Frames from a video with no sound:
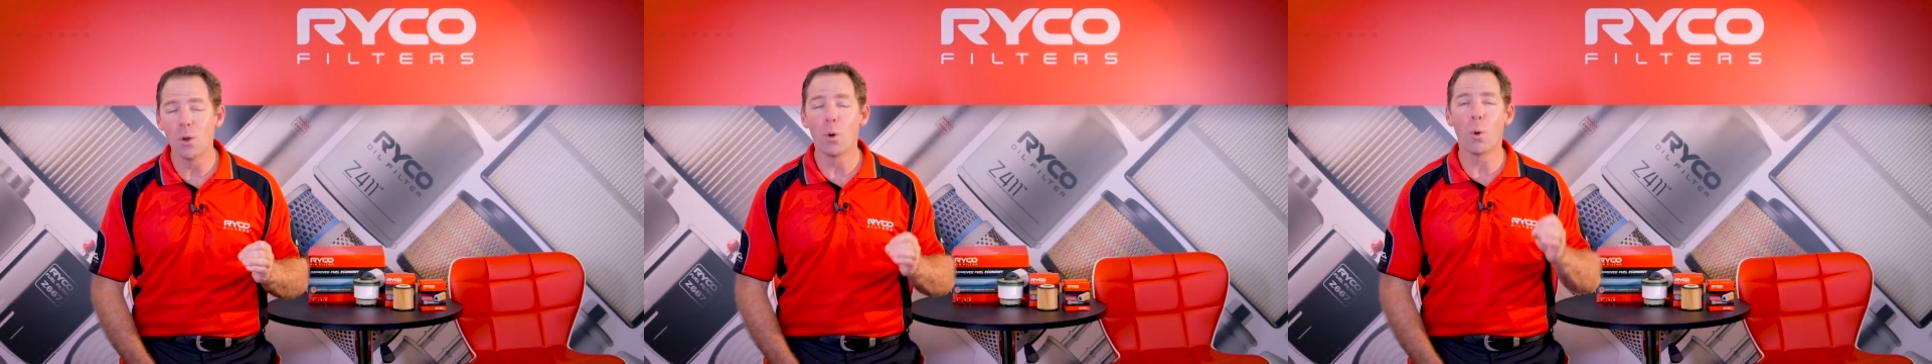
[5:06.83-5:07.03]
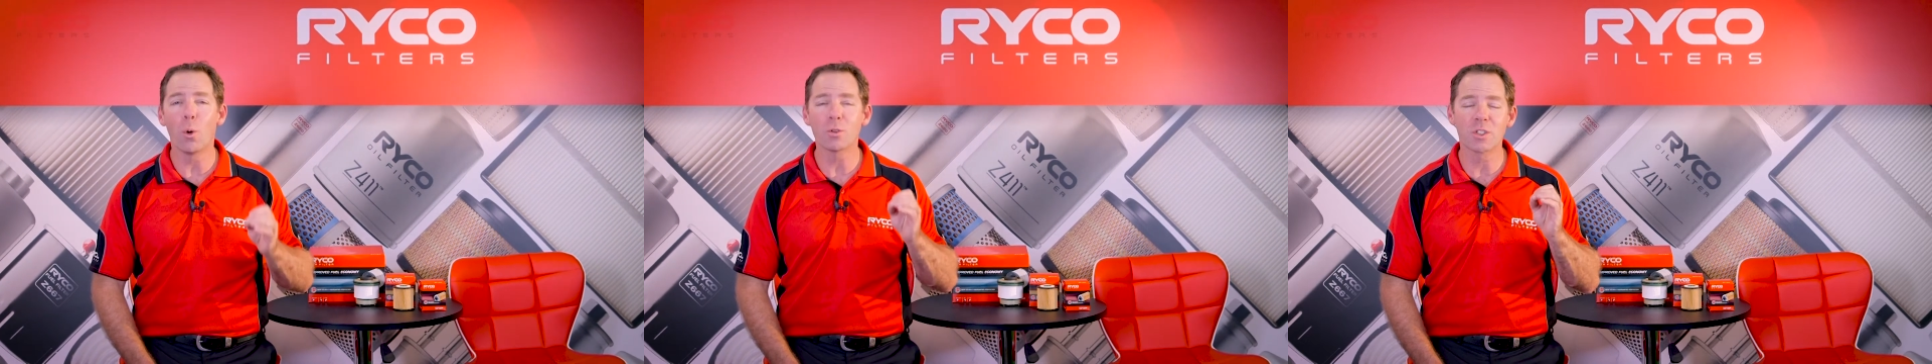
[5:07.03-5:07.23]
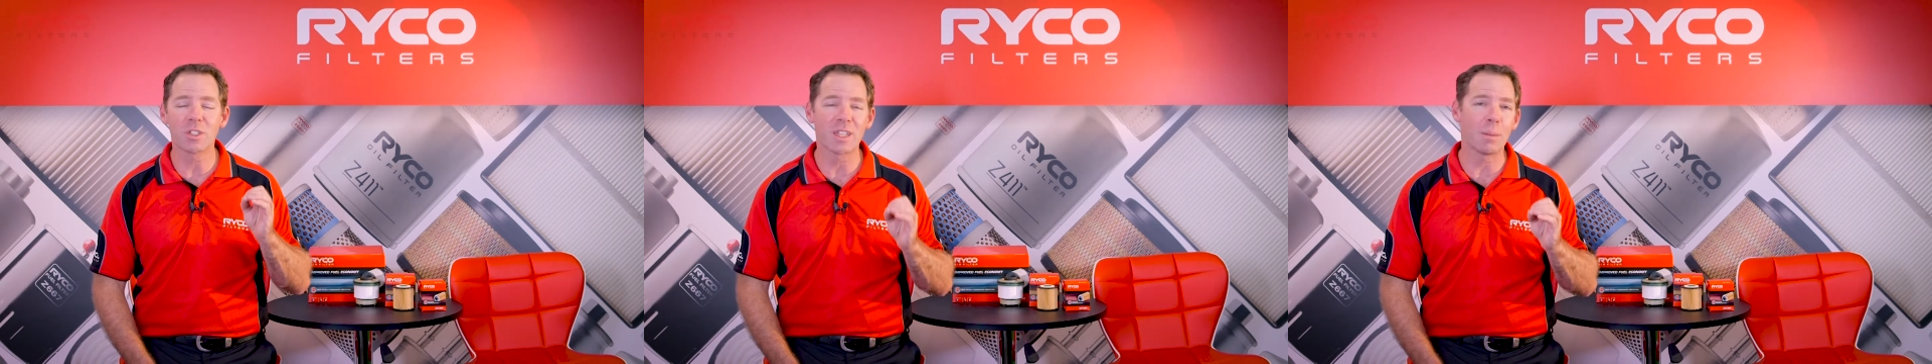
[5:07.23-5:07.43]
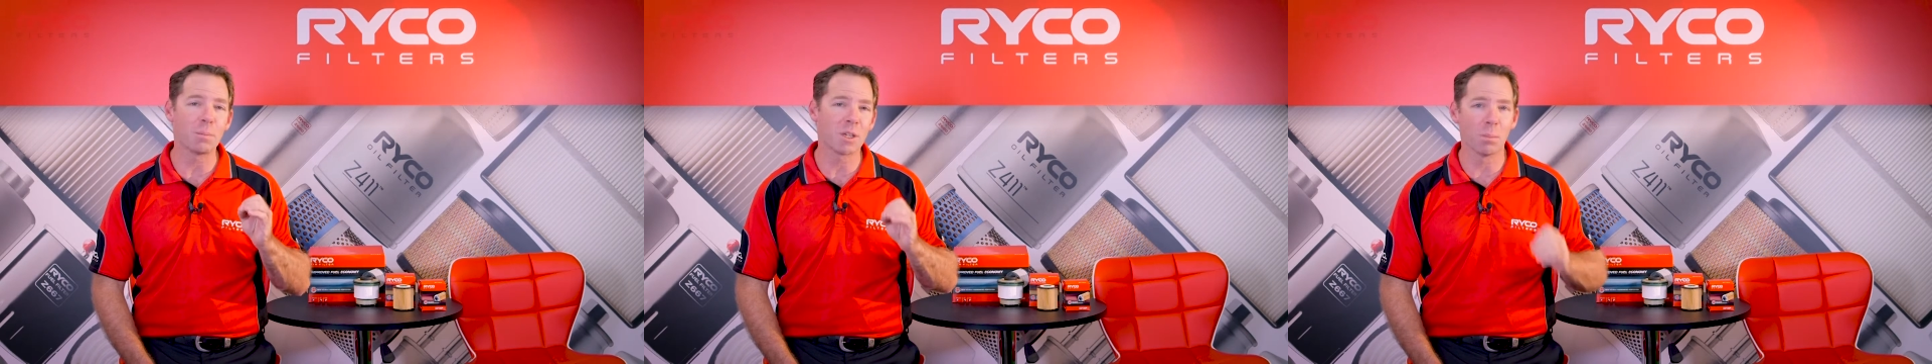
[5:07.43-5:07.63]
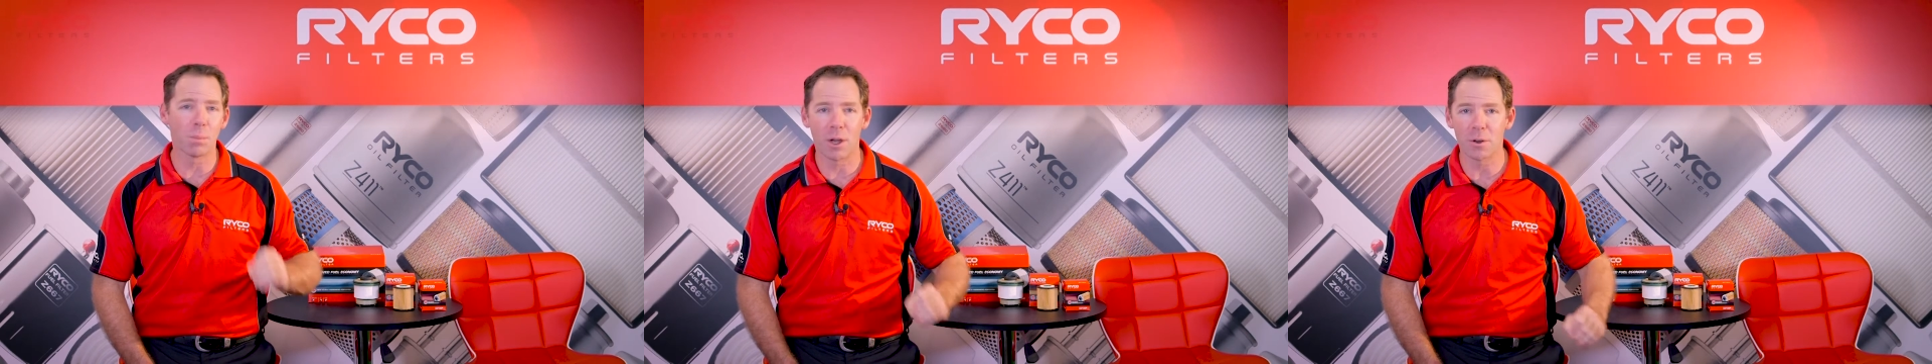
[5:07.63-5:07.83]
or
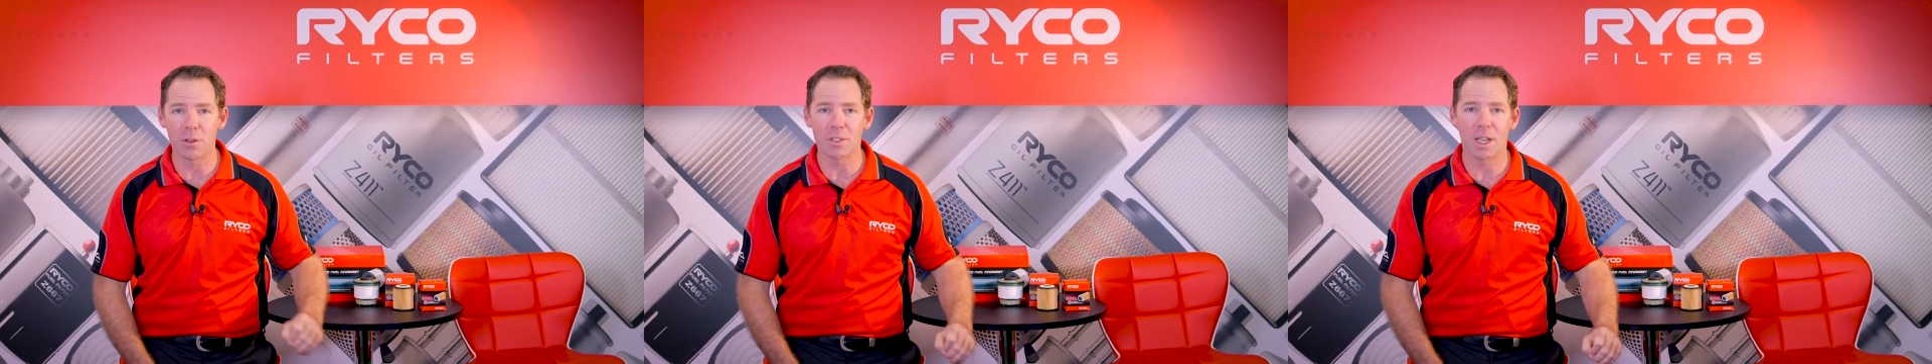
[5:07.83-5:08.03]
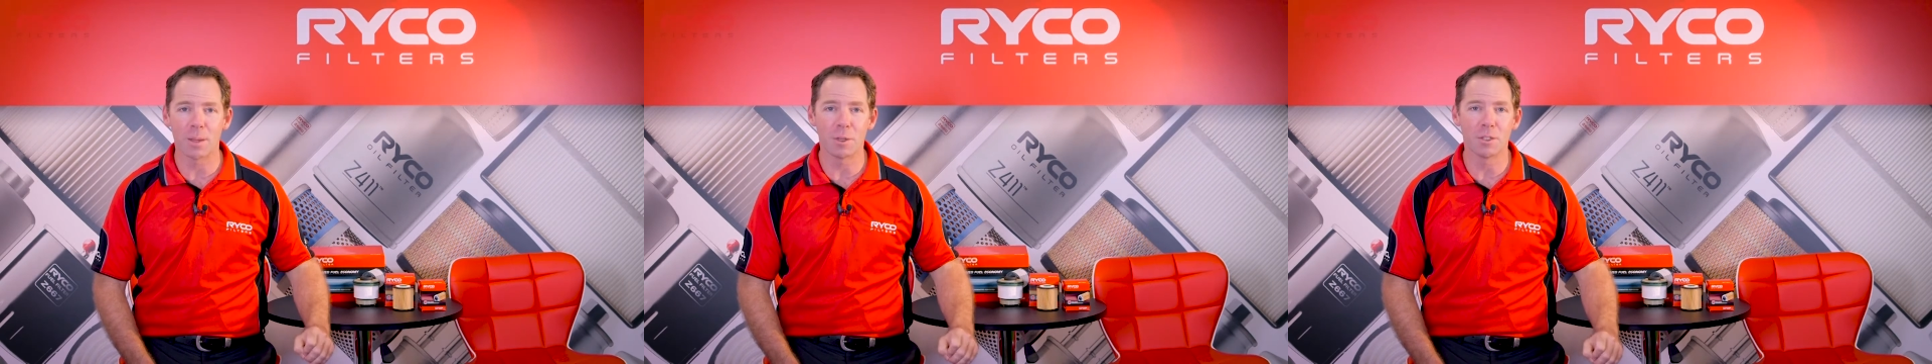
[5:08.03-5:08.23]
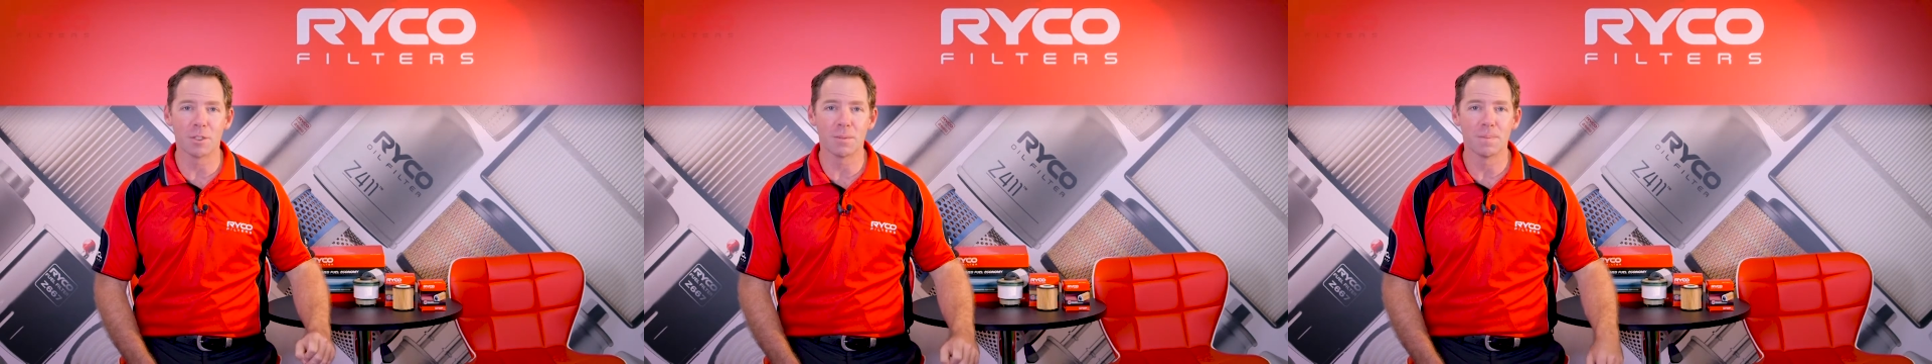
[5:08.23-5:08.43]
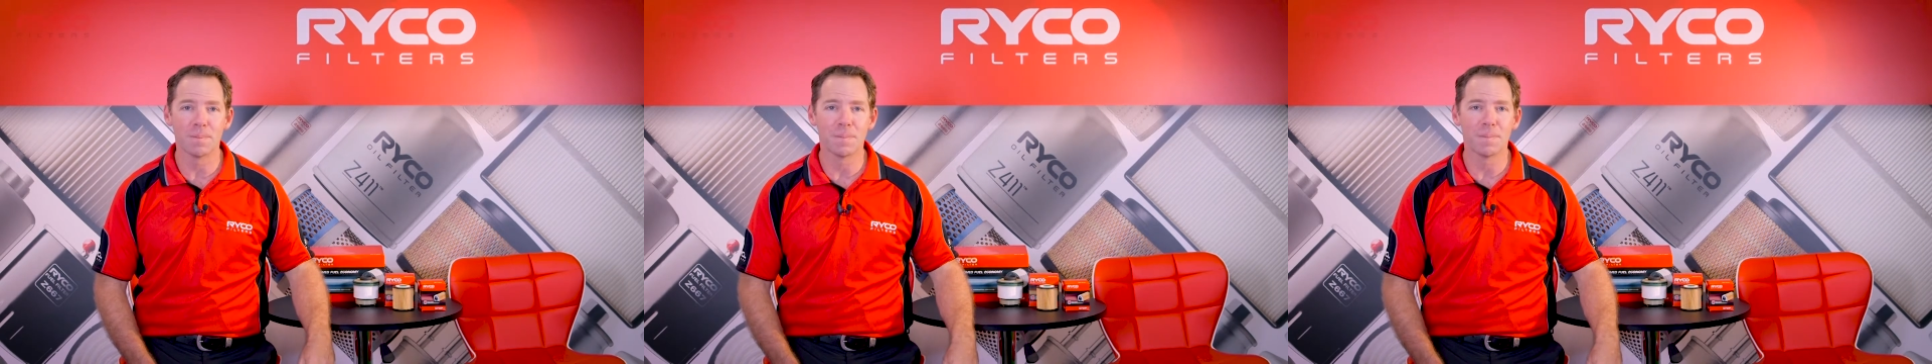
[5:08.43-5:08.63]
subcomponent damage.